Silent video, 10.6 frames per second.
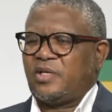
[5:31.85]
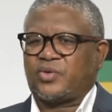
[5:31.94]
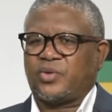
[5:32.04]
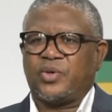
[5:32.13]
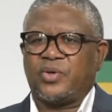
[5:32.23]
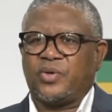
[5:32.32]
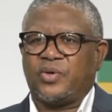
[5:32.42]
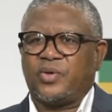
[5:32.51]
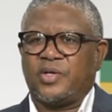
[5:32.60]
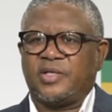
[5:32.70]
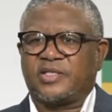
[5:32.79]

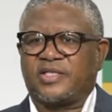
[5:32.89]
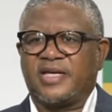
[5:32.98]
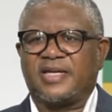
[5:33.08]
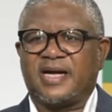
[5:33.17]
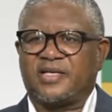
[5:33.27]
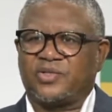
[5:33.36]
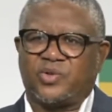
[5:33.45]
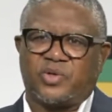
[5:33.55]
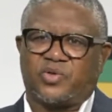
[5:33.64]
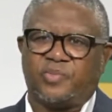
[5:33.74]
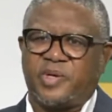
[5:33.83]
So this thing that has
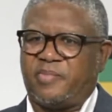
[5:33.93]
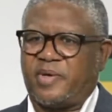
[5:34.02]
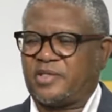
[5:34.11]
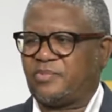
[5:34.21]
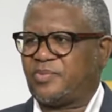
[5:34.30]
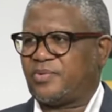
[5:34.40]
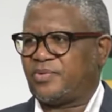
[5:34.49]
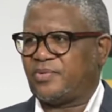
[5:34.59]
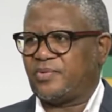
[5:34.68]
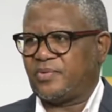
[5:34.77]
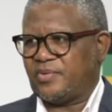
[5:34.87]
got 2 memberships
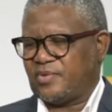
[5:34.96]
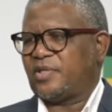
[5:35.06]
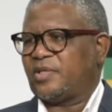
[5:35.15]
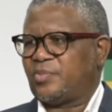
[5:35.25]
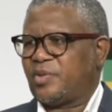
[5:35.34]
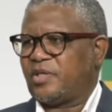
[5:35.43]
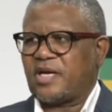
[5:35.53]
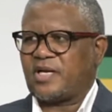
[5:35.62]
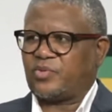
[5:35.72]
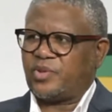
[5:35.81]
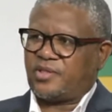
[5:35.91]
is being
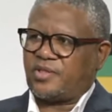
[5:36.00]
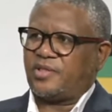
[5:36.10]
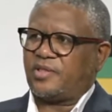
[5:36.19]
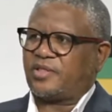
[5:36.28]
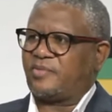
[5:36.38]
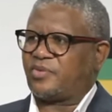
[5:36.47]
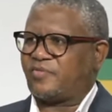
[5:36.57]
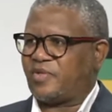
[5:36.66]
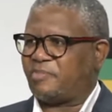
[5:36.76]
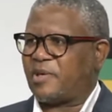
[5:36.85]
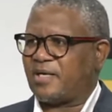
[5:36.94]
dealt with in terms of
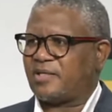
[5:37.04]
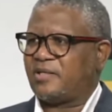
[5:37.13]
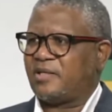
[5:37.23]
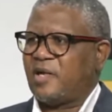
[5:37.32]
the party.